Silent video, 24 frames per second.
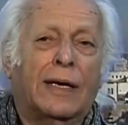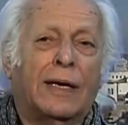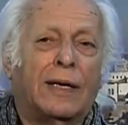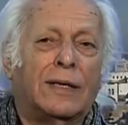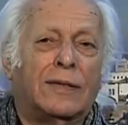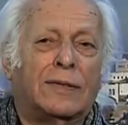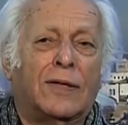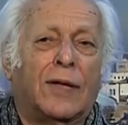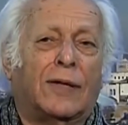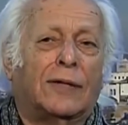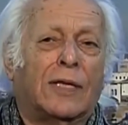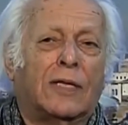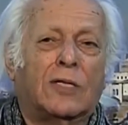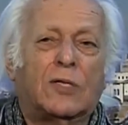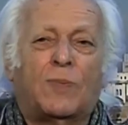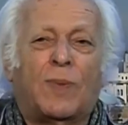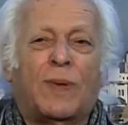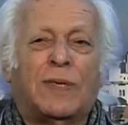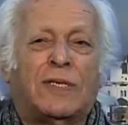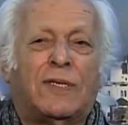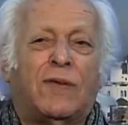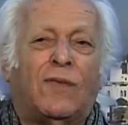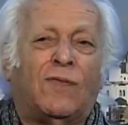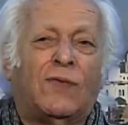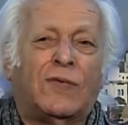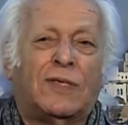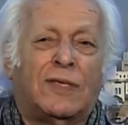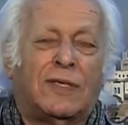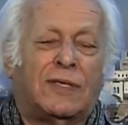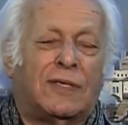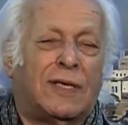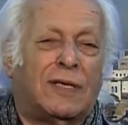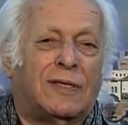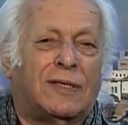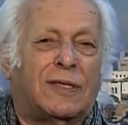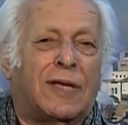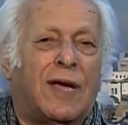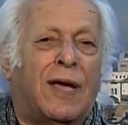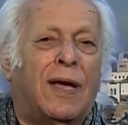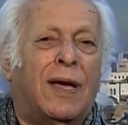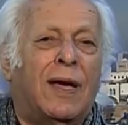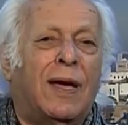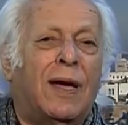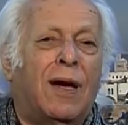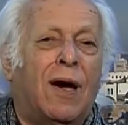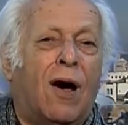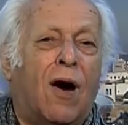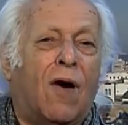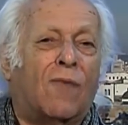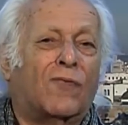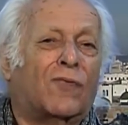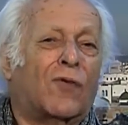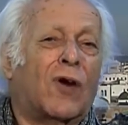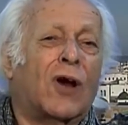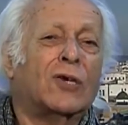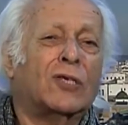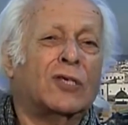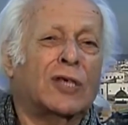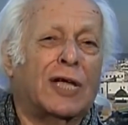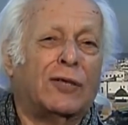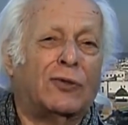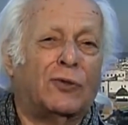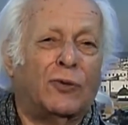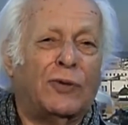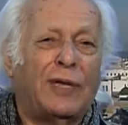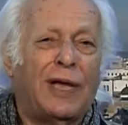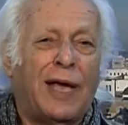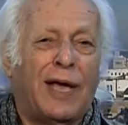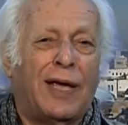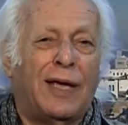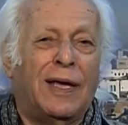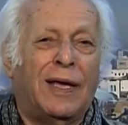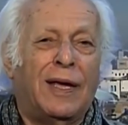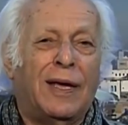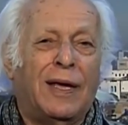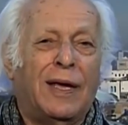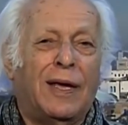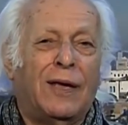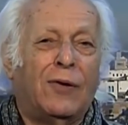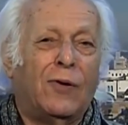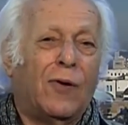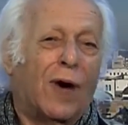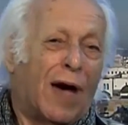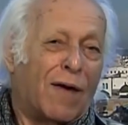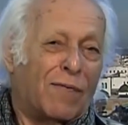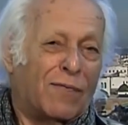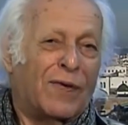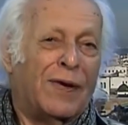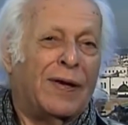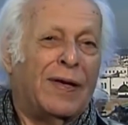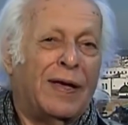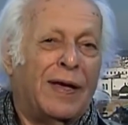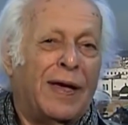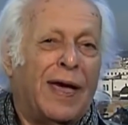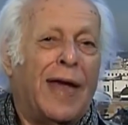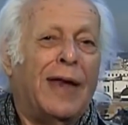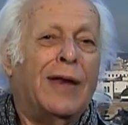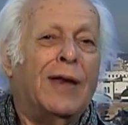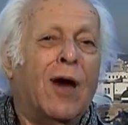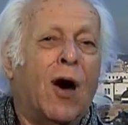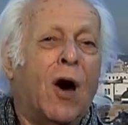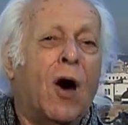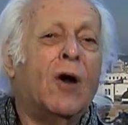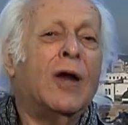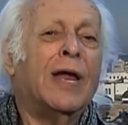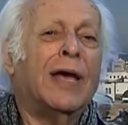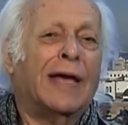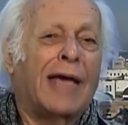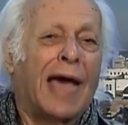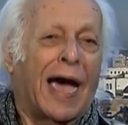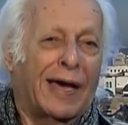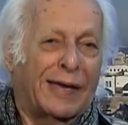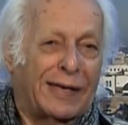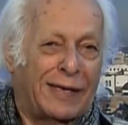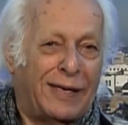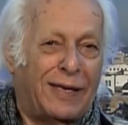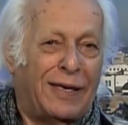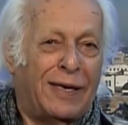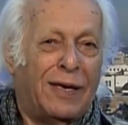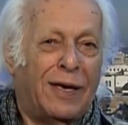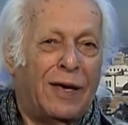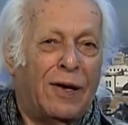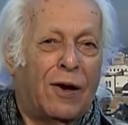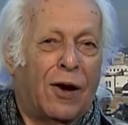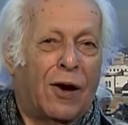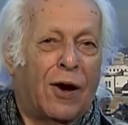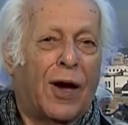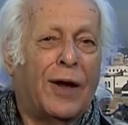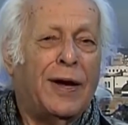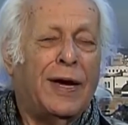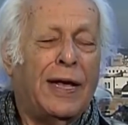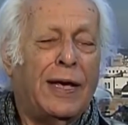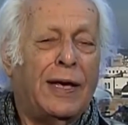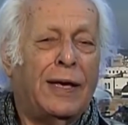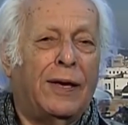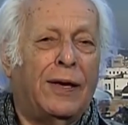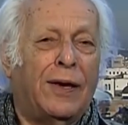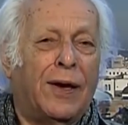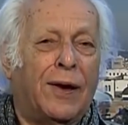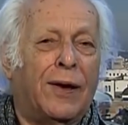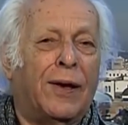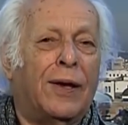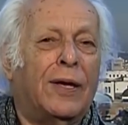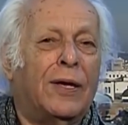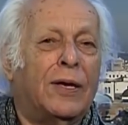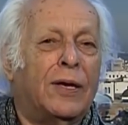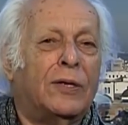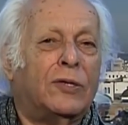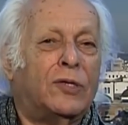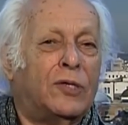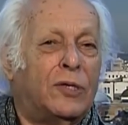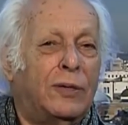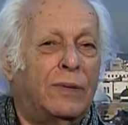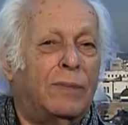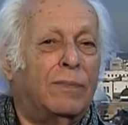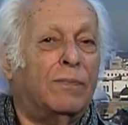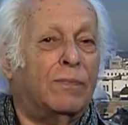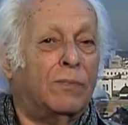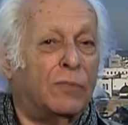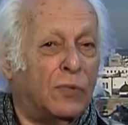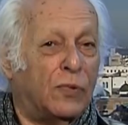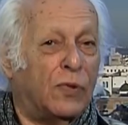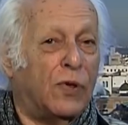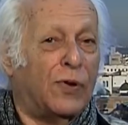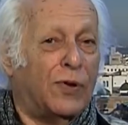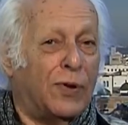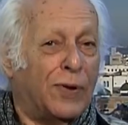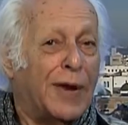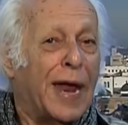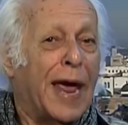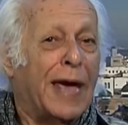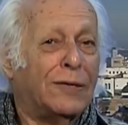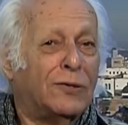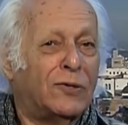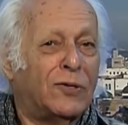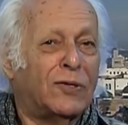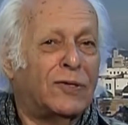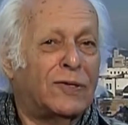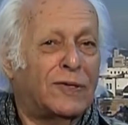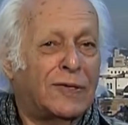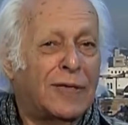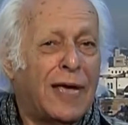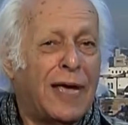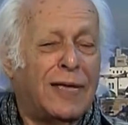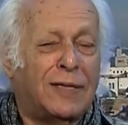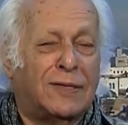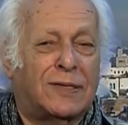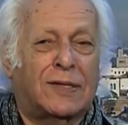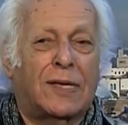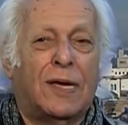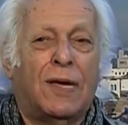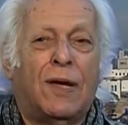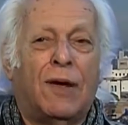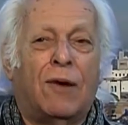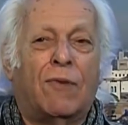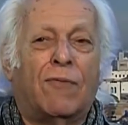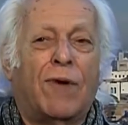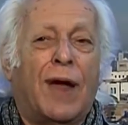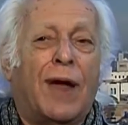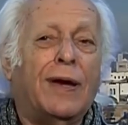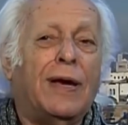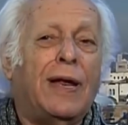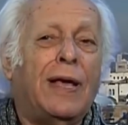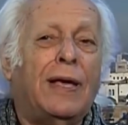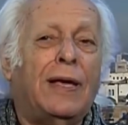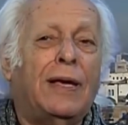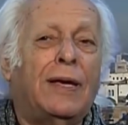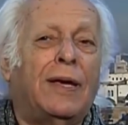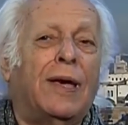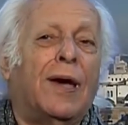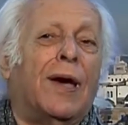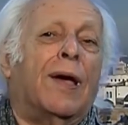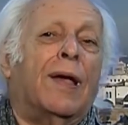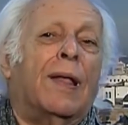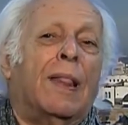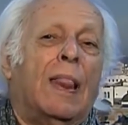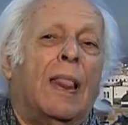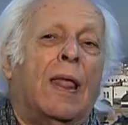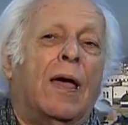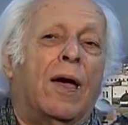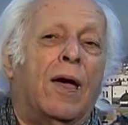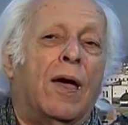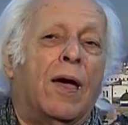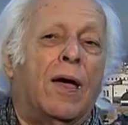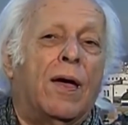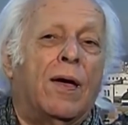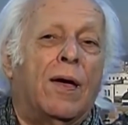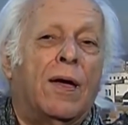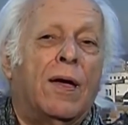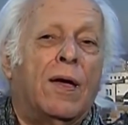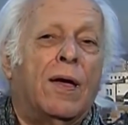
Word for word: is not a specificity, say, of Russia today. You have an oligarchy running uh, the United States, running uh, uh, uh